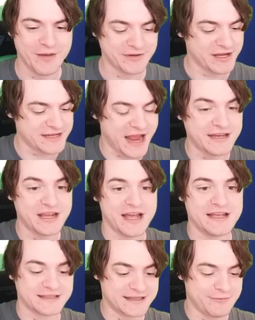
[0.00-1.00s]
Catania
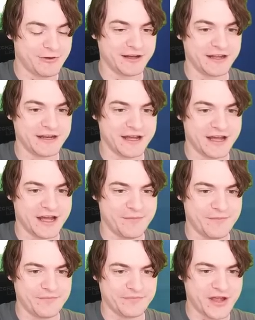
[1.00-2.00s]
is the one in... I
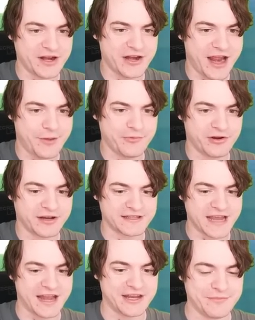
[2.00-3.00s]
don't know how I'm getting
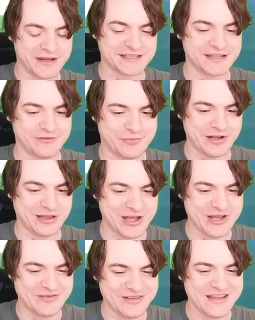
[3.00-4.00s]
Catania mixed up with
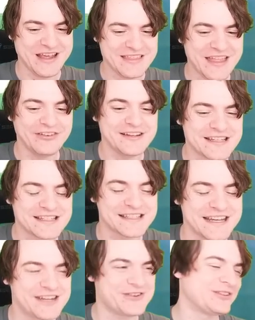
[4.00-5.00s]
Palermo. There is a
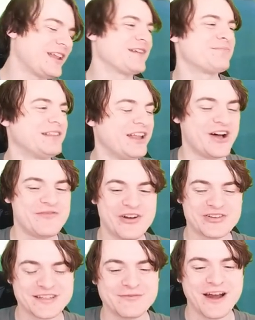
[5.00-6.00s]
city called, like,
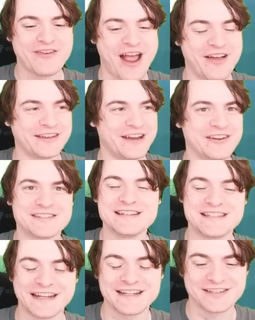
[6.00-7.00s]
Palermo somewhere around here. It's in
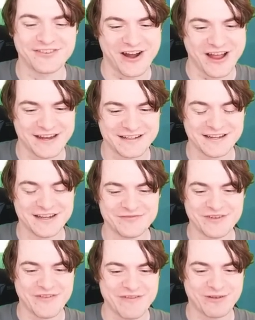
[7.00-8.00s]
Ticket to Ride,
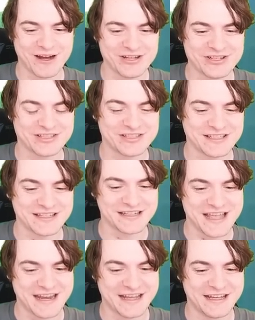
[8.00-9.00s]
but my brain just doesn't
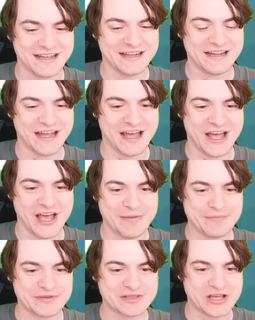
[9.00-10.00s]
get it.
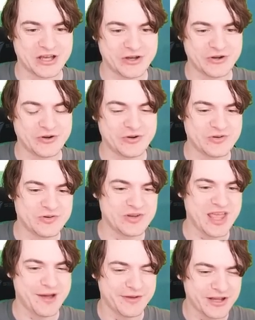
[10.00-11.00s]
So
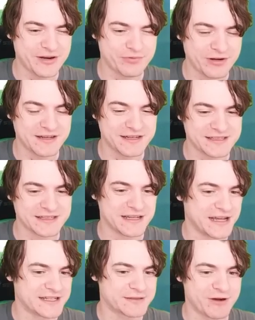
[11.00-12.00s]
yeah, we got a pretty decent
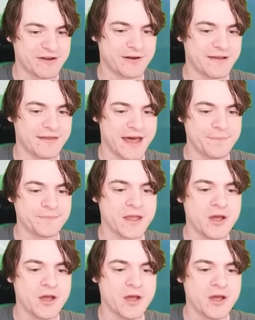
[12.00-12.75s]
spread right there.